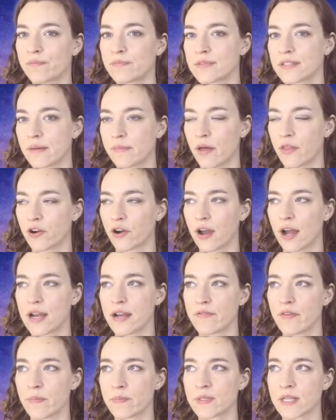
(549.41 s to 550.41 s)
some other kind
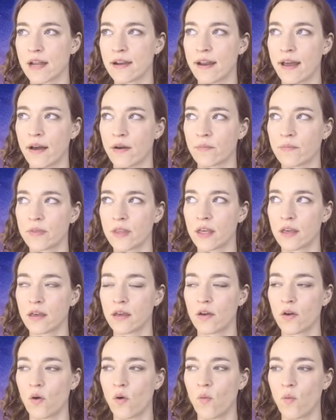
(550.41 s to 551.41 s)
of upside down,
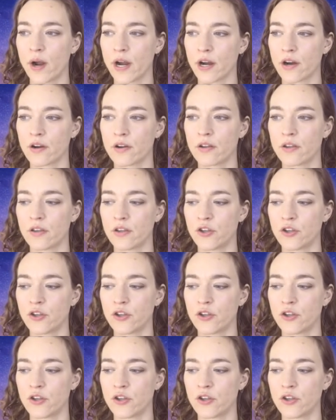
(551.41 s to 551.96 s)
where